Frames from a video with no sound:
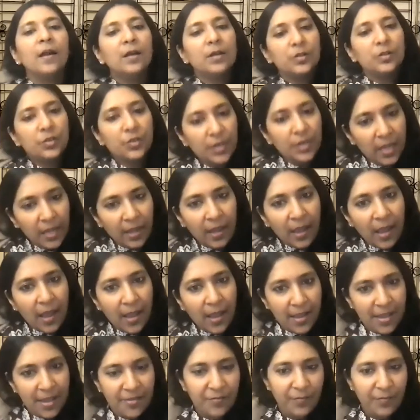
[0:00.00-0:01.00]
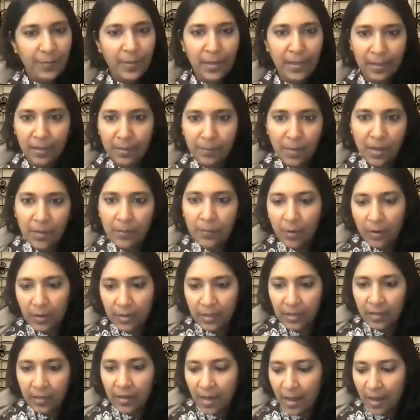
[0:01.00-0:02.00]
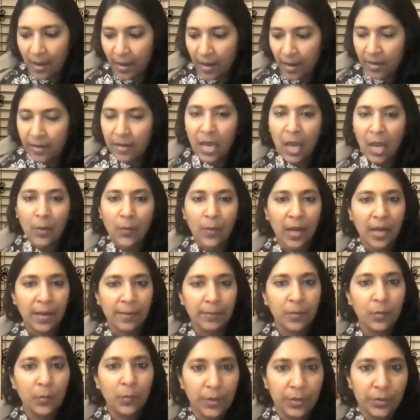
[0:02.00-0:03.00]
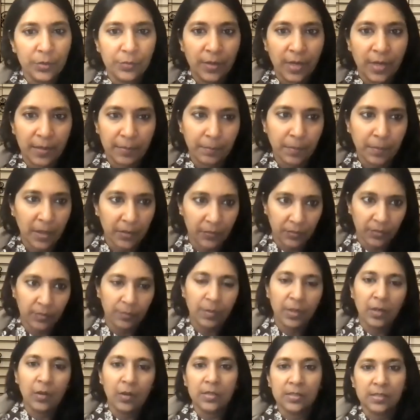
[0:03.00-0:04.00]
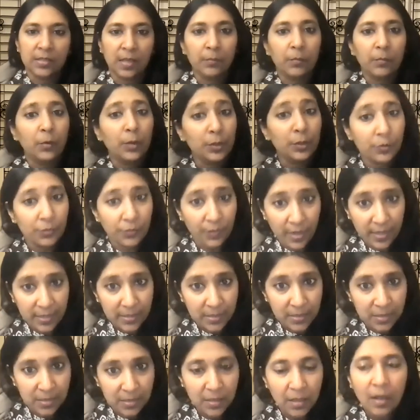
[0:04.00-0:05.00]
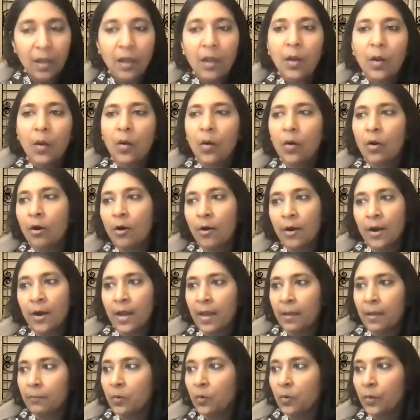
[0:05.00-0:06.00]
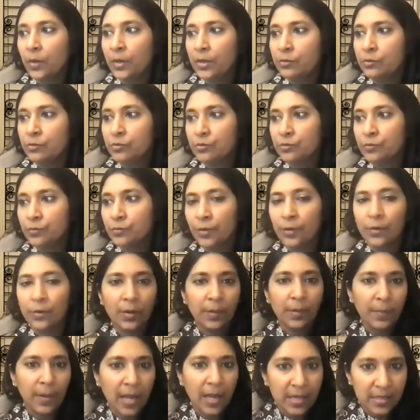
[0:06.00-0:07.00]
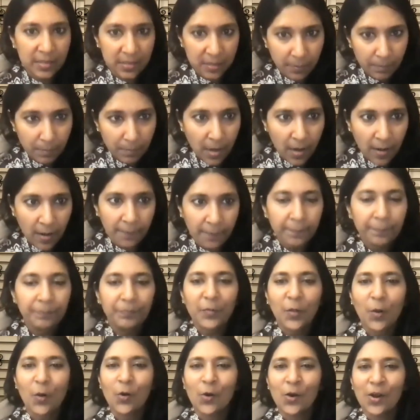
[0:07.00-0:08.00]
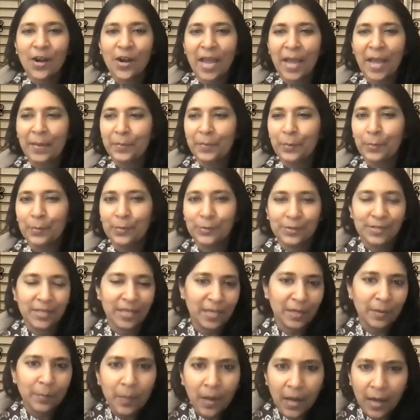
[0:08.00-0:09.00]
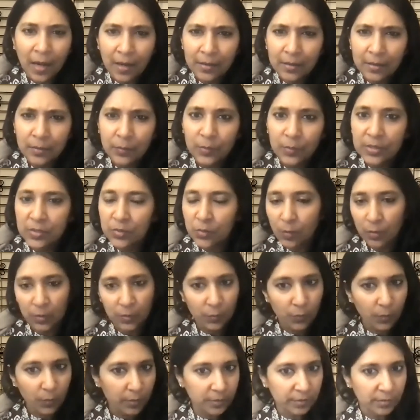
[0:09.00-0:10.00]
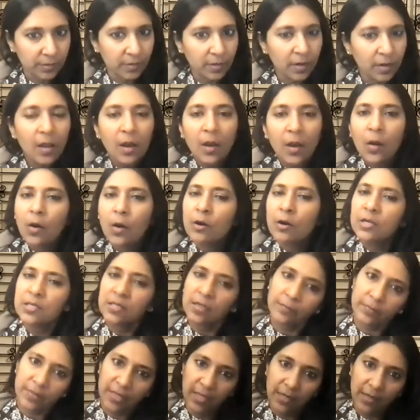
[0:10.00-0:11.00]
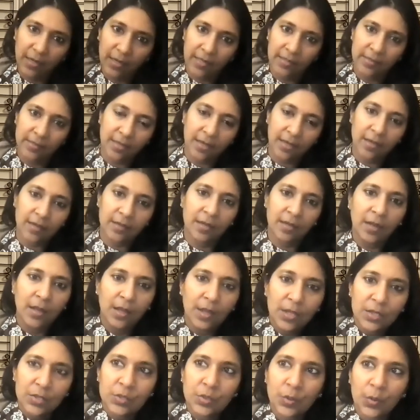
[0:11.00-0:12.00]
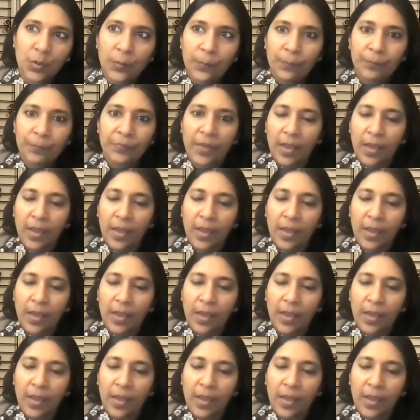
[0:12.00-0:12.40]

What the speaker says: today I have pain in my body, and now I'm going to get better because I'm going to rest, or I'm going to, apply some balm, or I'm going to take a bath with salt water, or something like that. So,